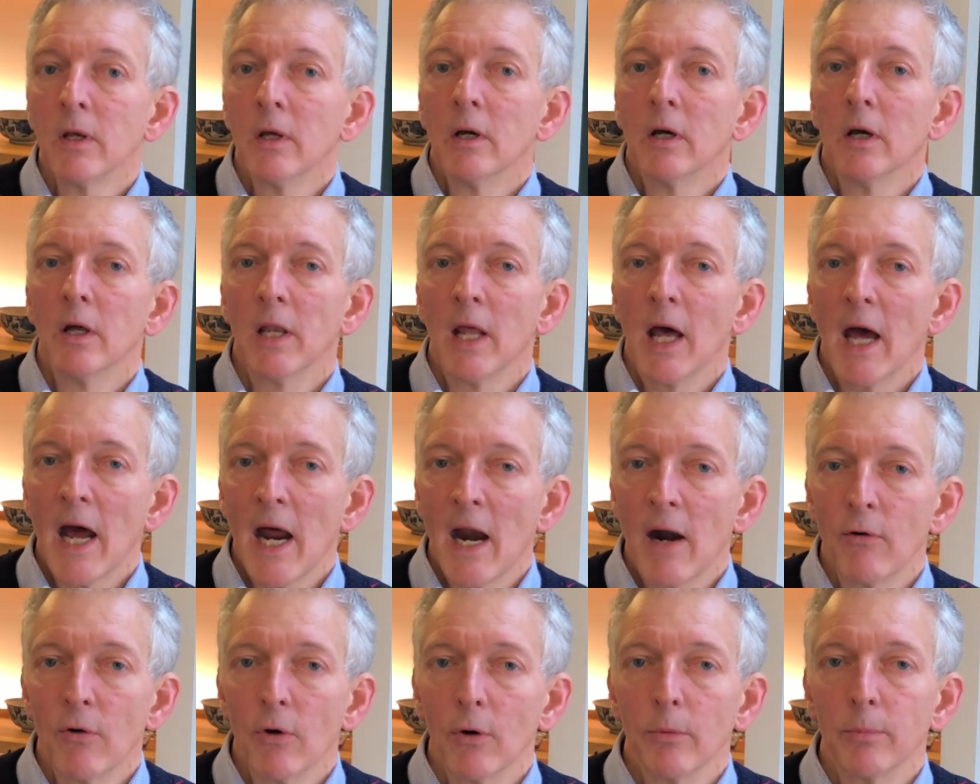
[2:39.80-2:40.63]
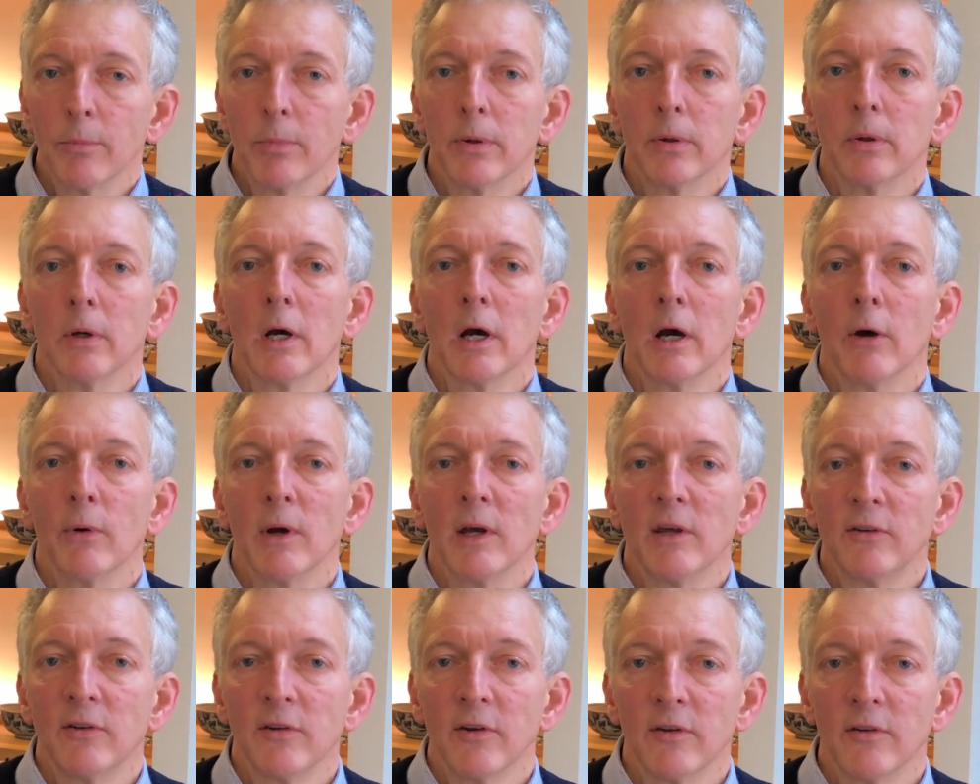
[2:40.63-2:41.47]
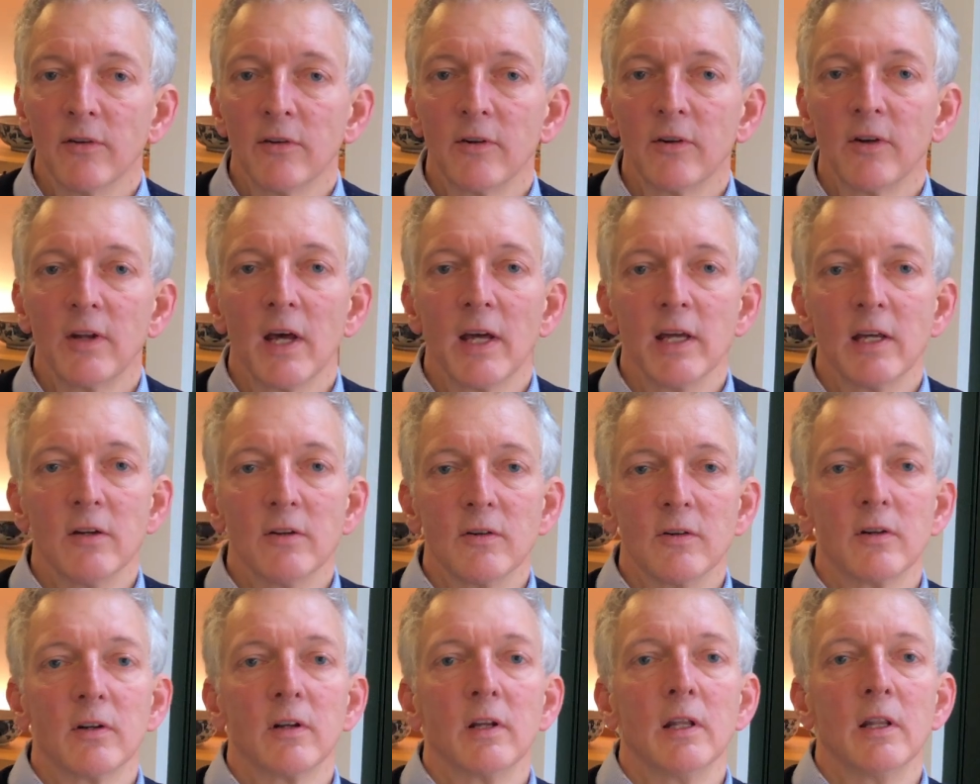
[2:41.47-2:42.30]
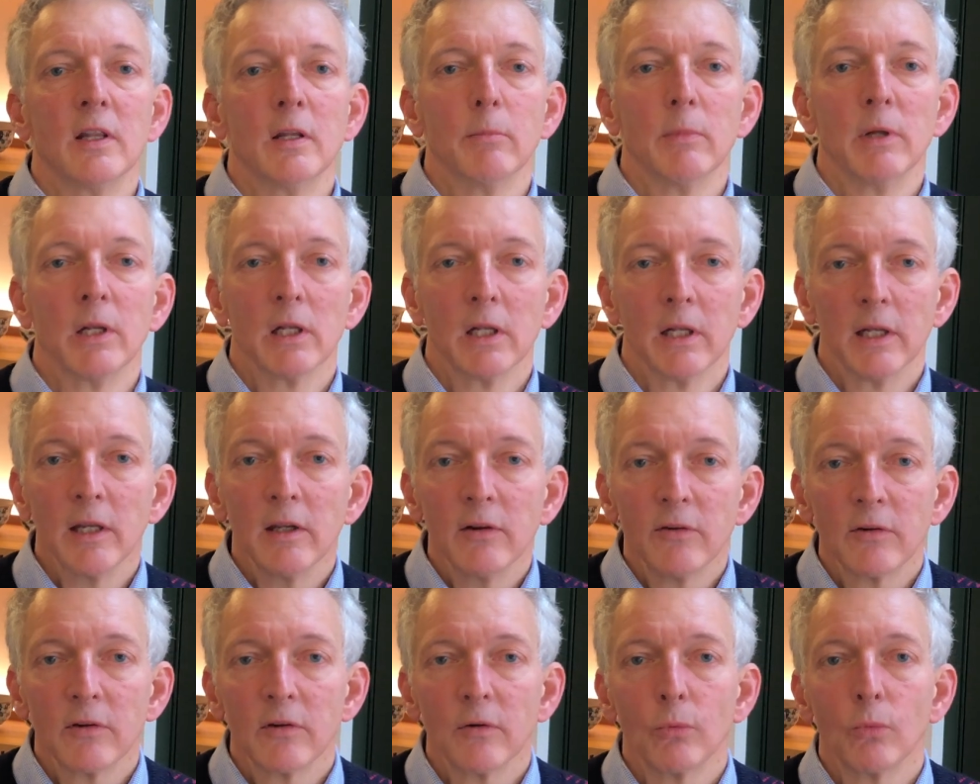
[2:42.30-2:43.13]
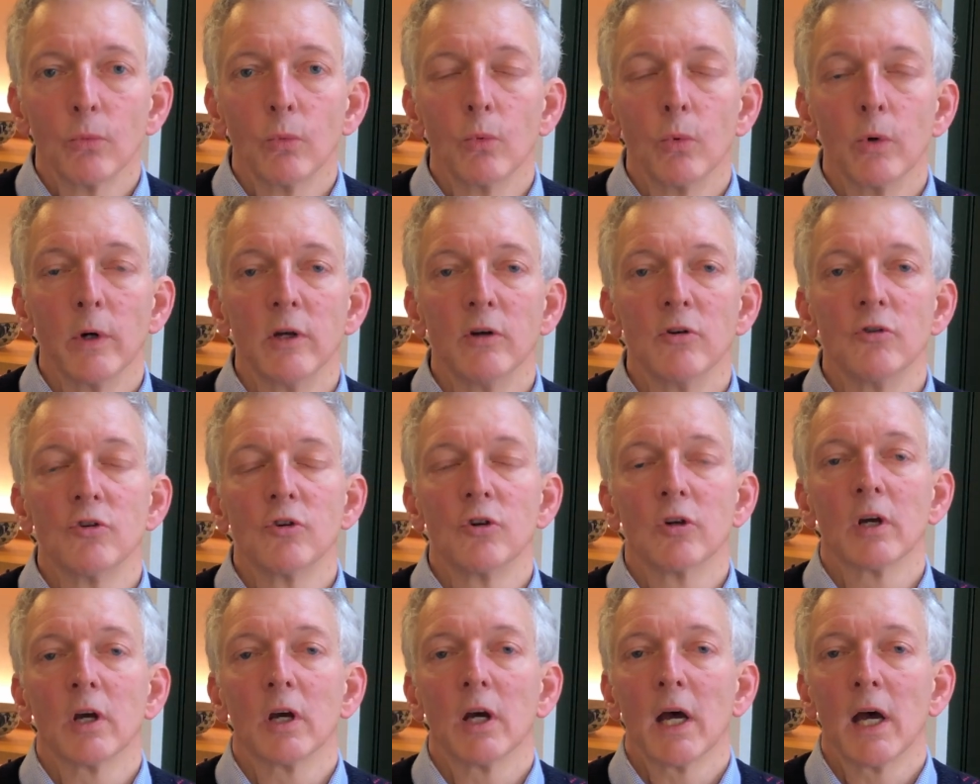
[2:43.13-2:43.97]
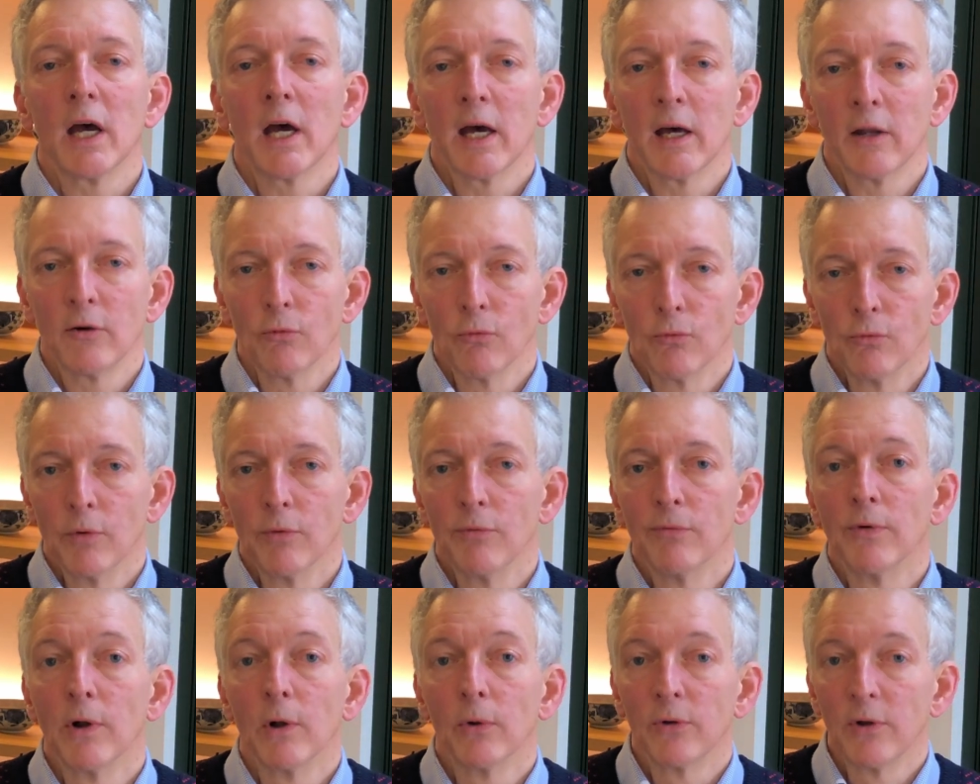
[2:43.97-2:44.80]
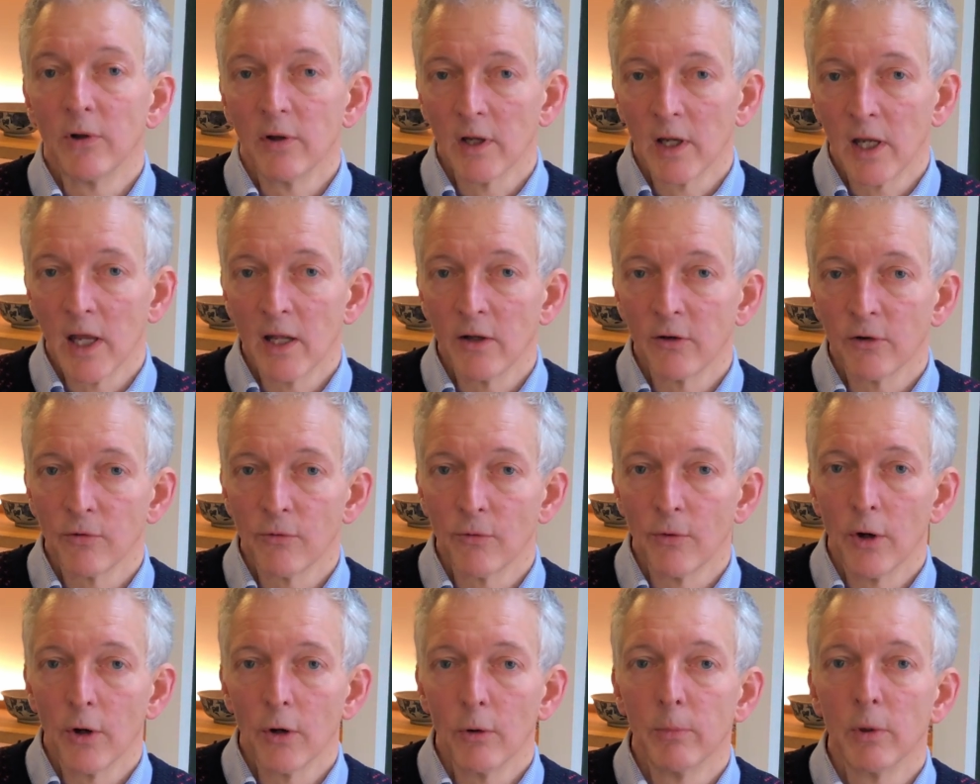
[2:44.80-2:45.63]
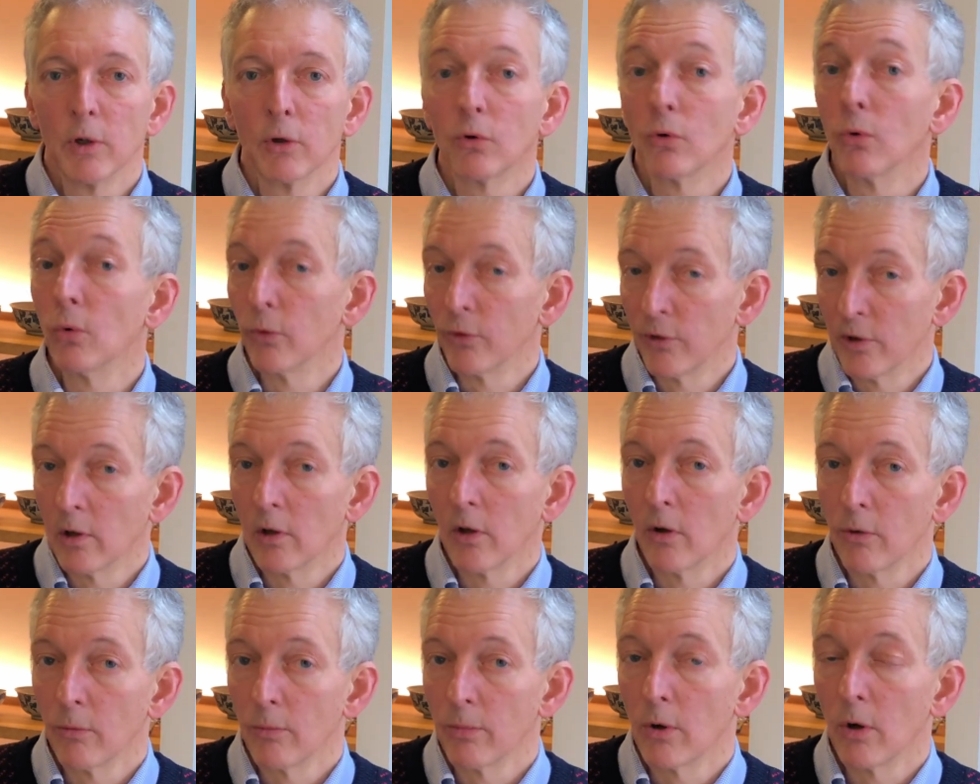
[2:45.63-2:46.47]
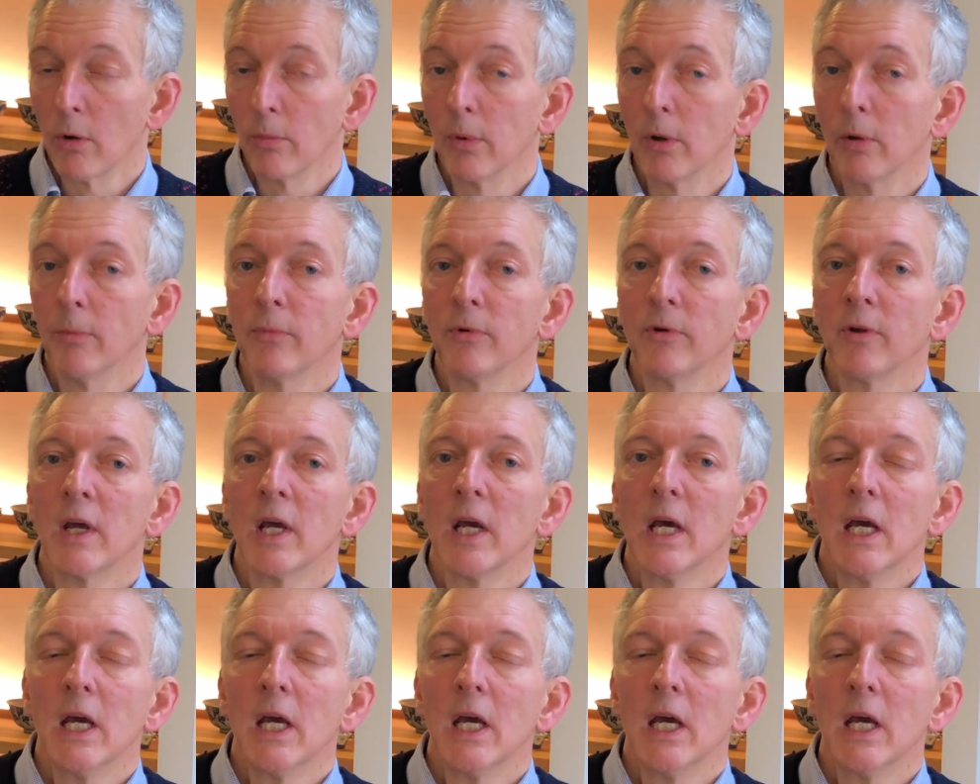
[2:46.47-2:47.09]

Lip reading: an Arab oasis state in the Middle East, which had revolted against Rome and caused a lot of problems.